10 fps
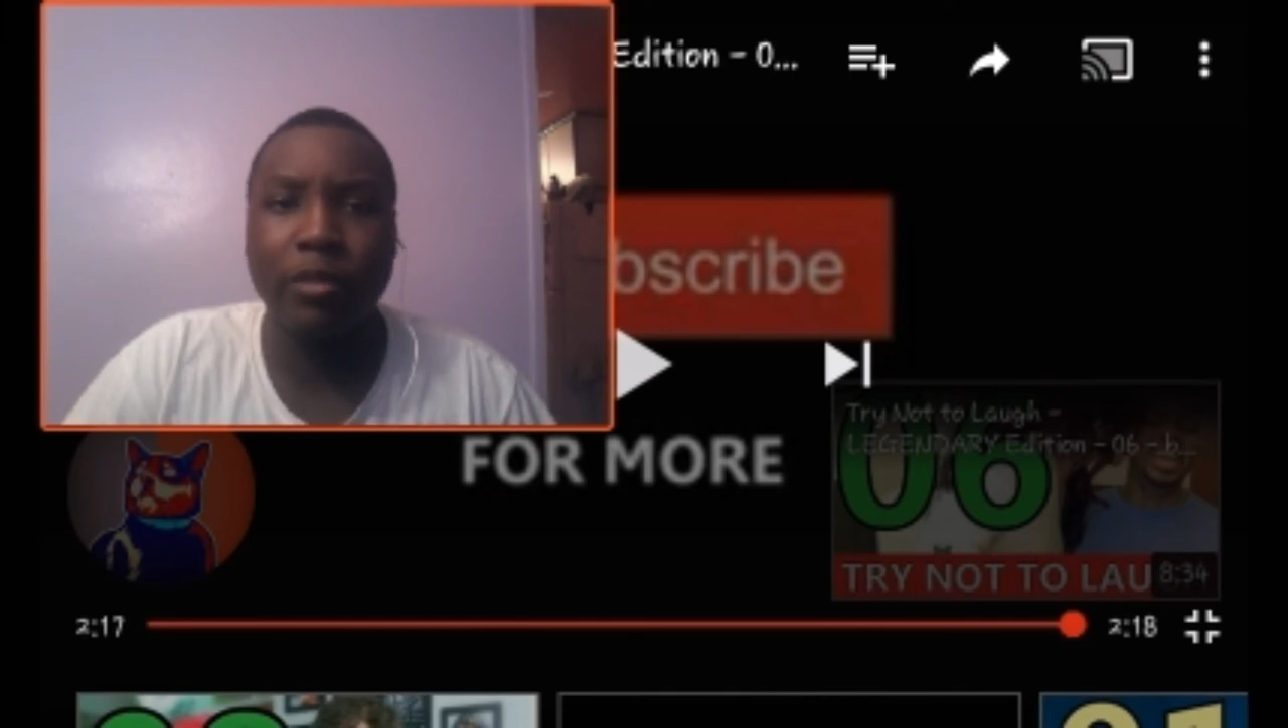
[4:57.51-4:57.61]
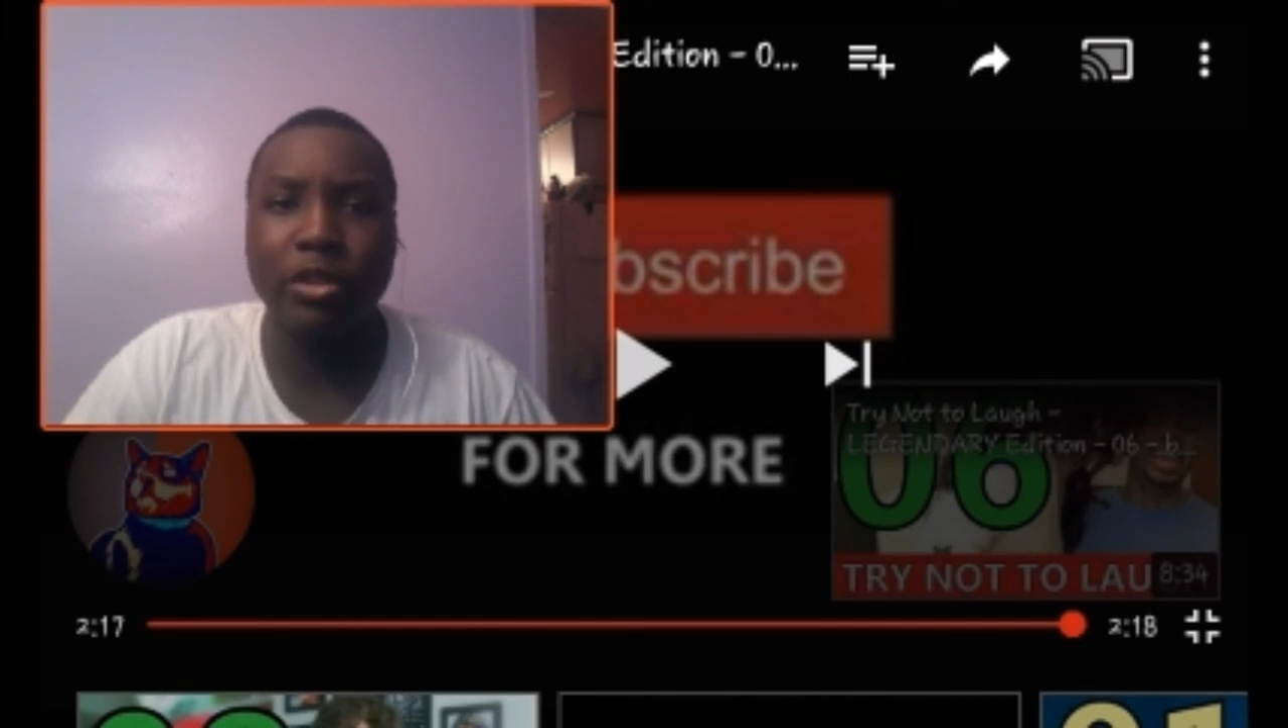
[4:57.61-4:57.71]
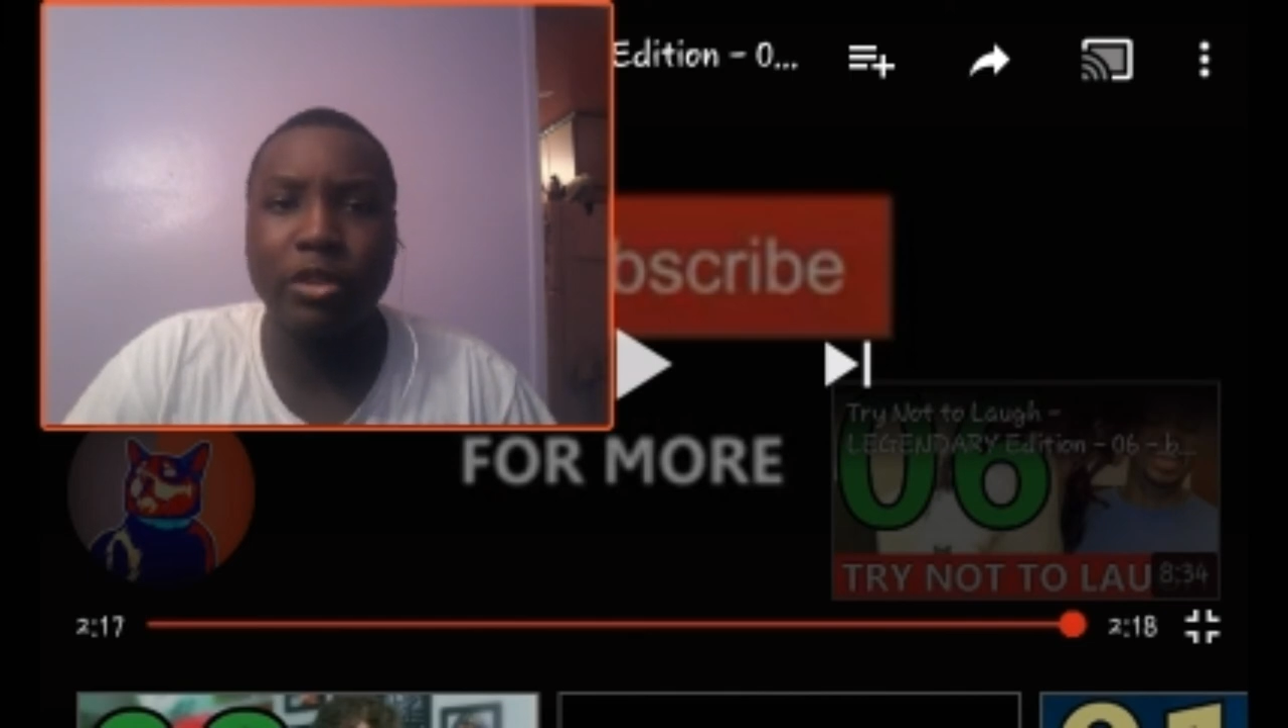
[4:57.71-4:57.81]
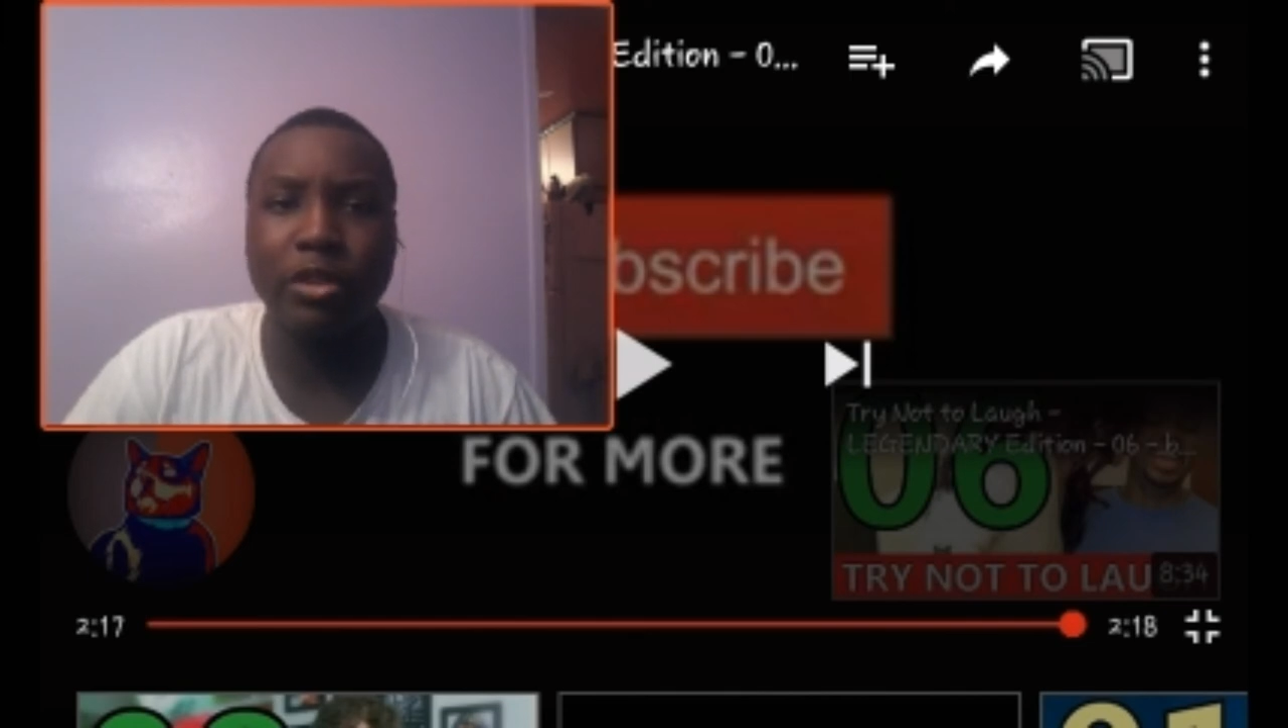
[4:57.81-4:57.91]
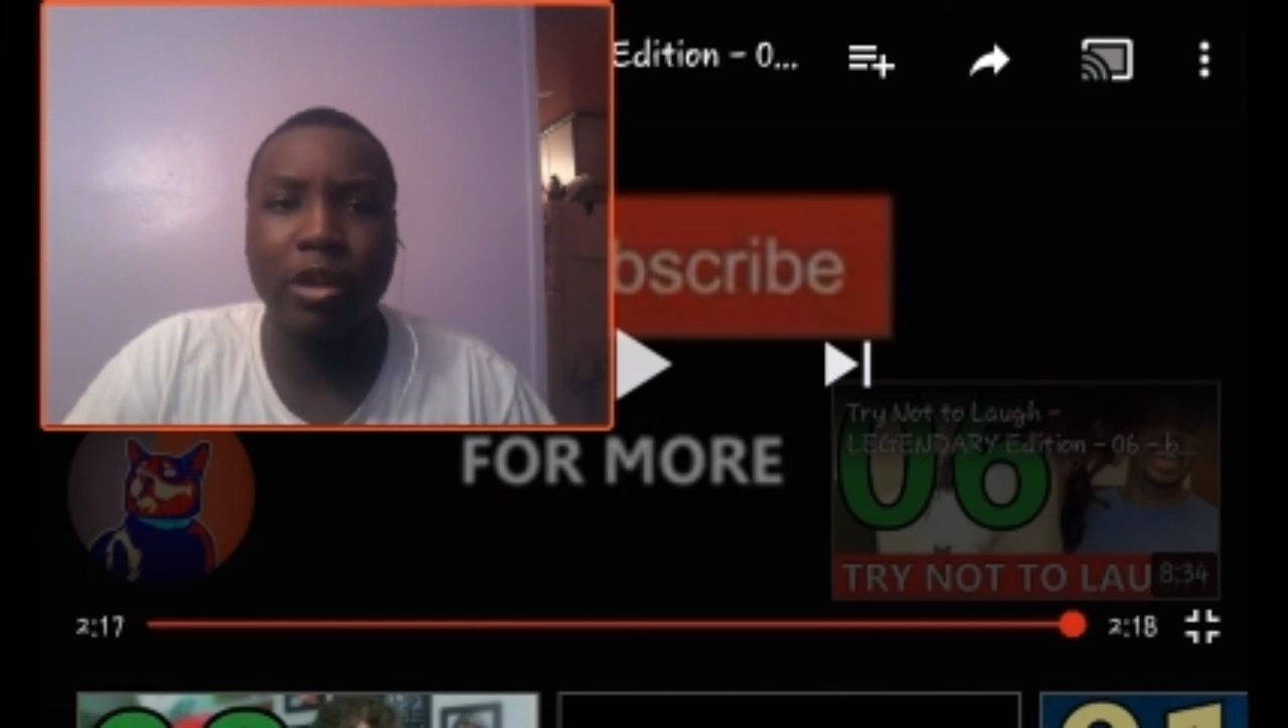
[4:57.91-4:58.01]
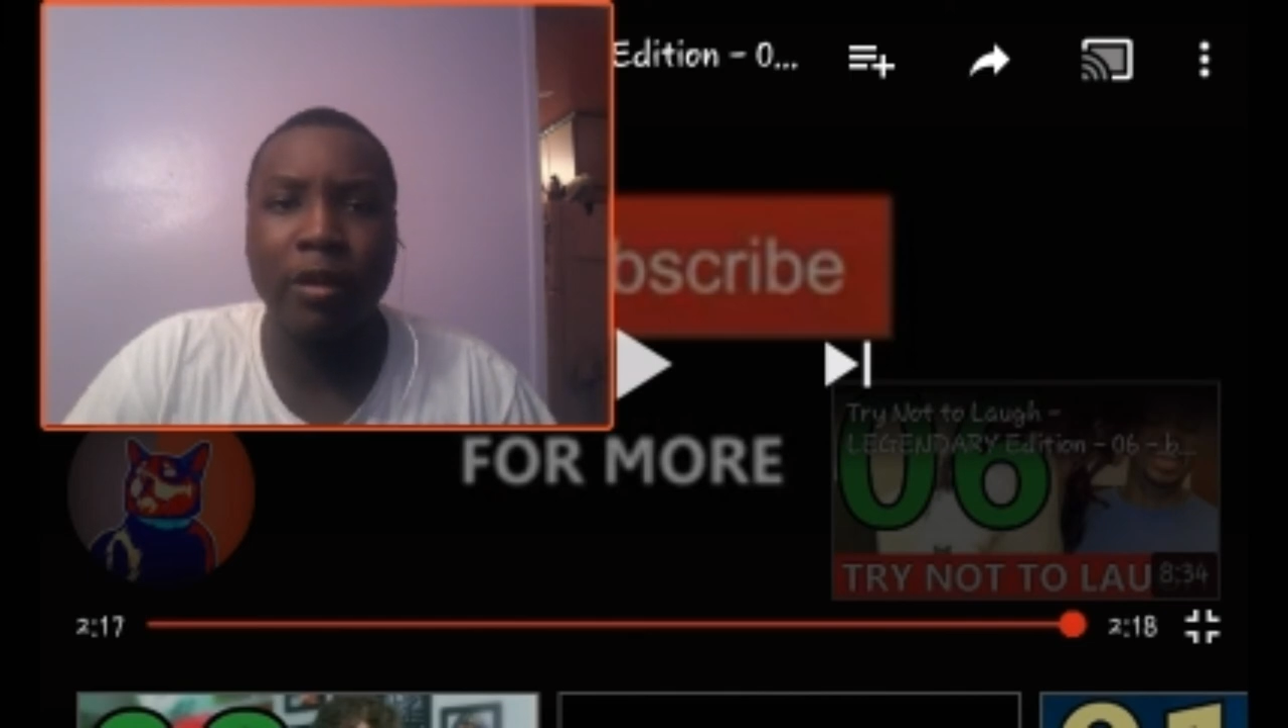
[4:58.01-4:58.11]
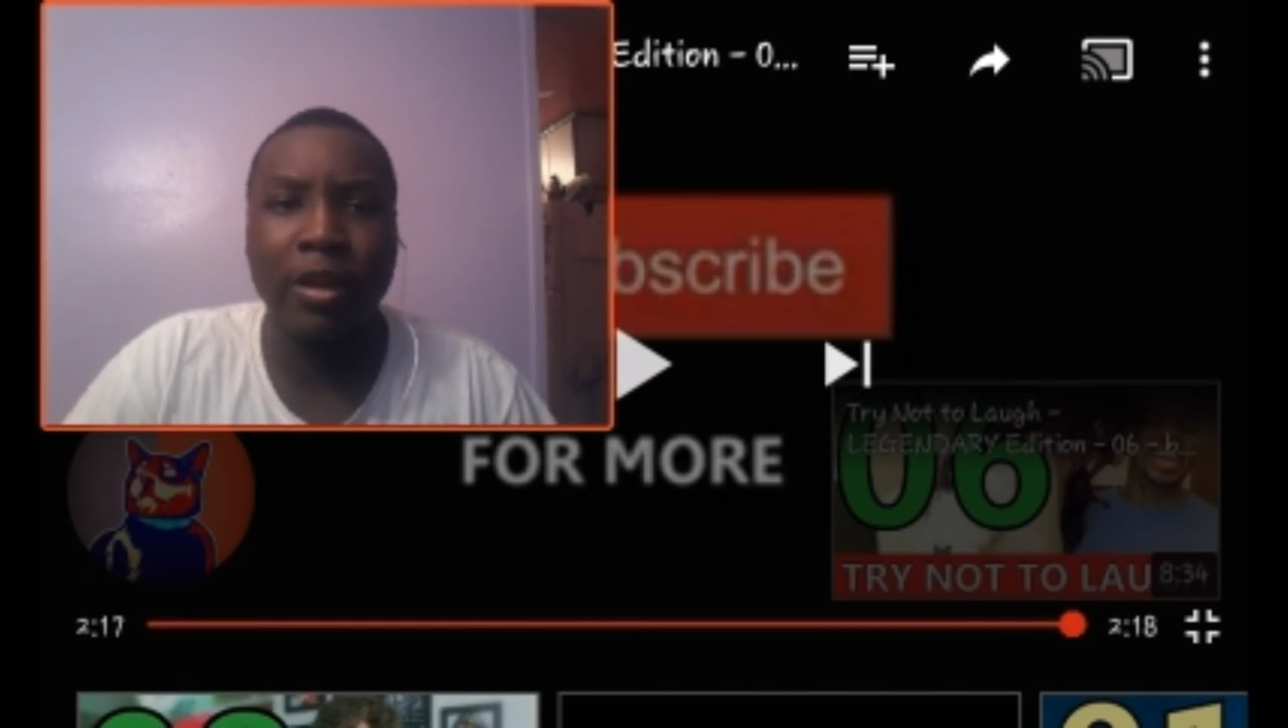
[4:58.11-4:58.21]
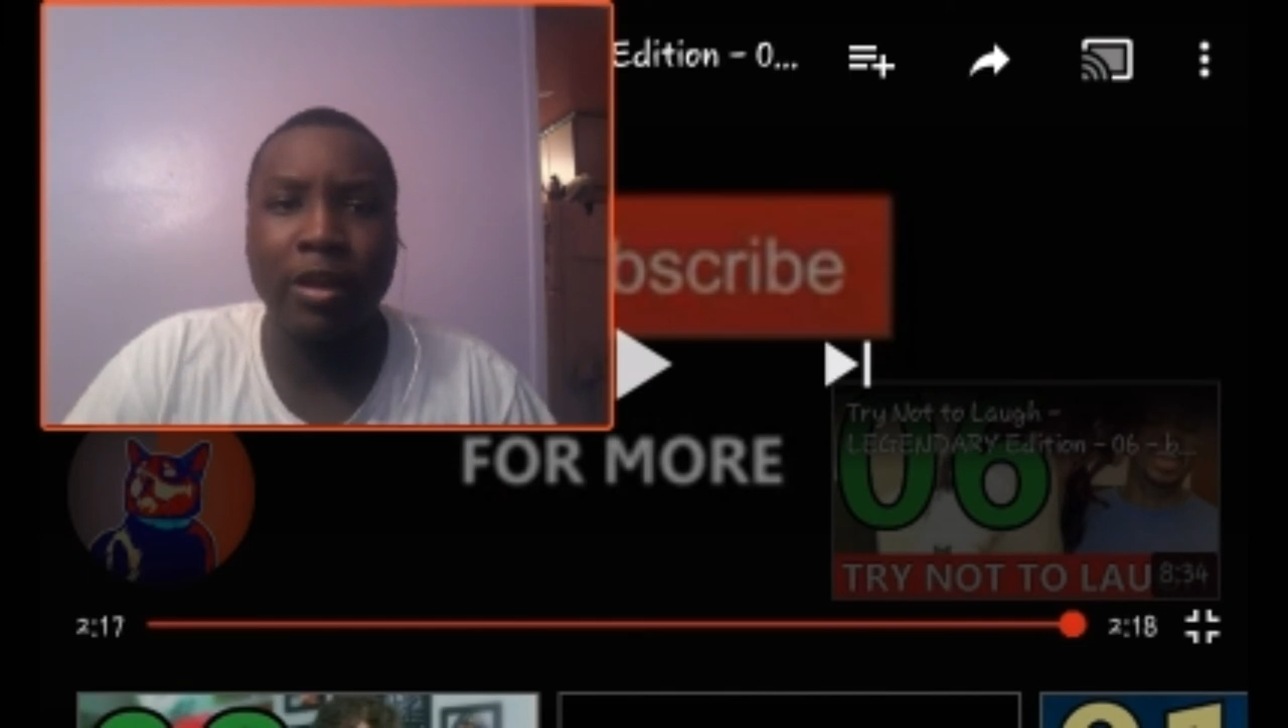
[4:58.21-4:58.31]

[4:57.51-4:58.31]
stuttering